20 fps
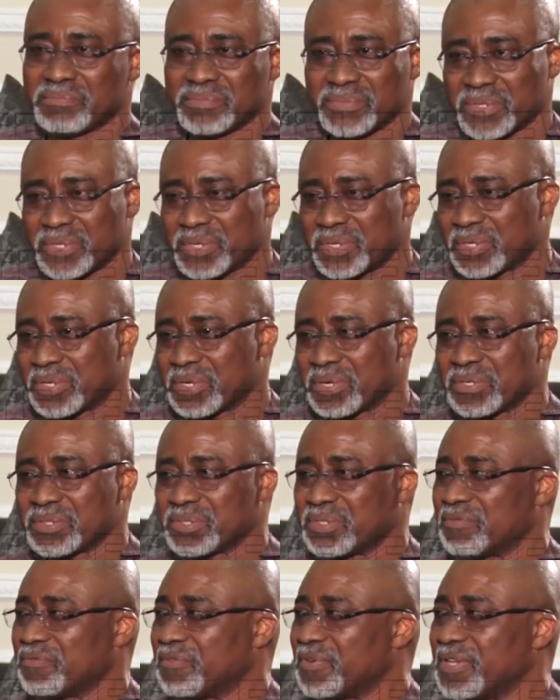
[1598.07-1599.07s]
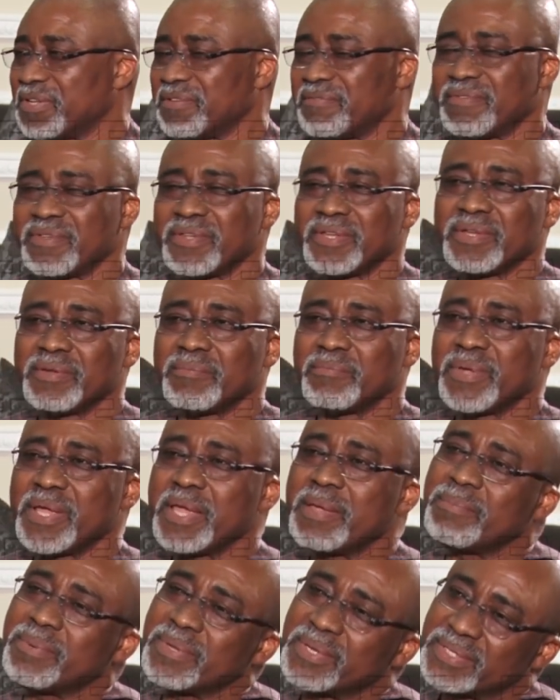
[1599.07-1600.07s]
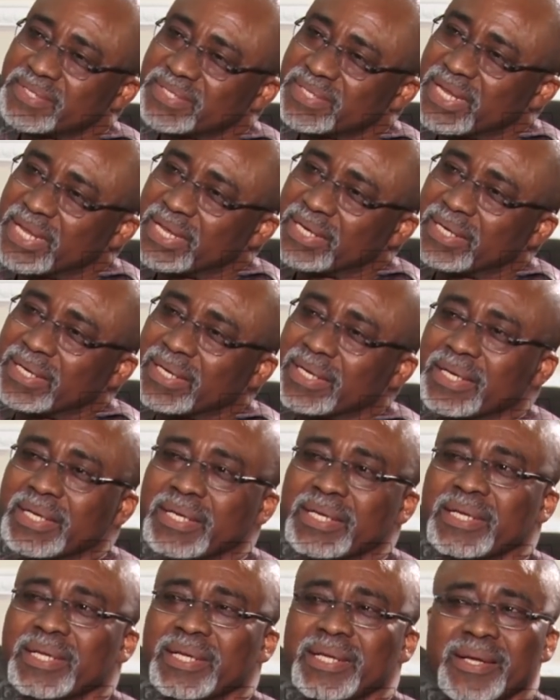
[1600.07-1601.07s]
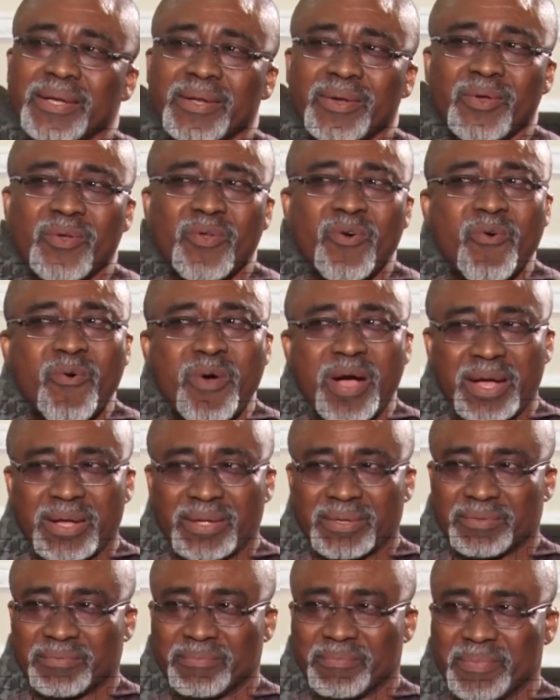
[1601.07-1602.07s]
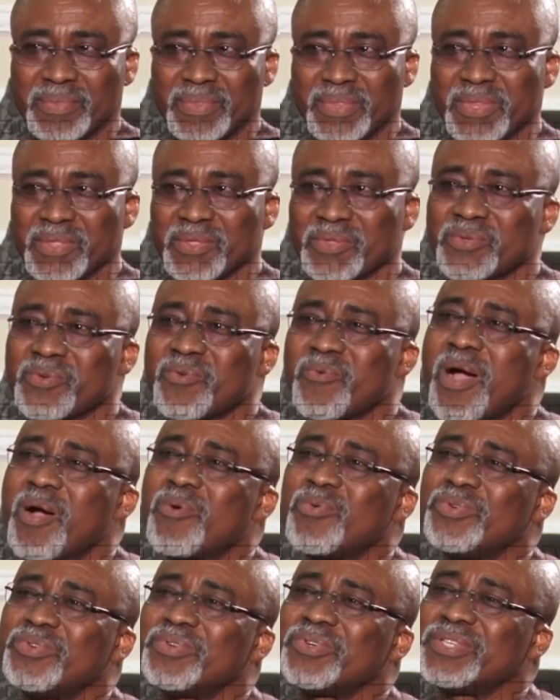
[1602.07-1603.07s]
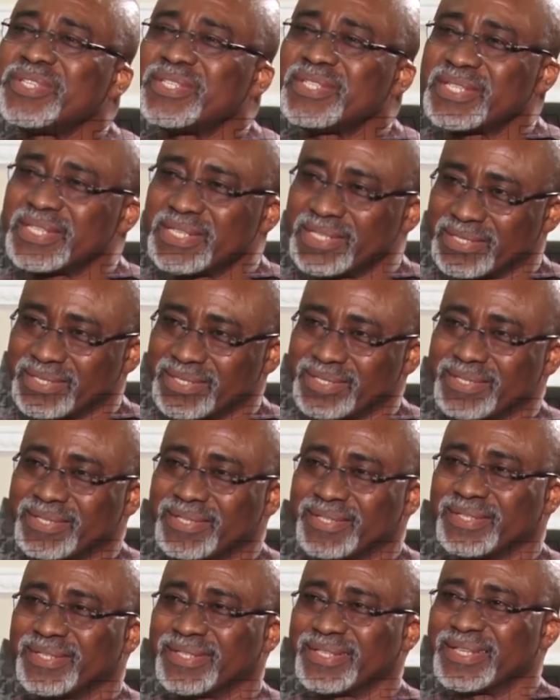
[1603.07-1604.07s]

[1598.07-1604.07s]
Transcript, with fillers: your cost of living may be slightly lower. So why would you insist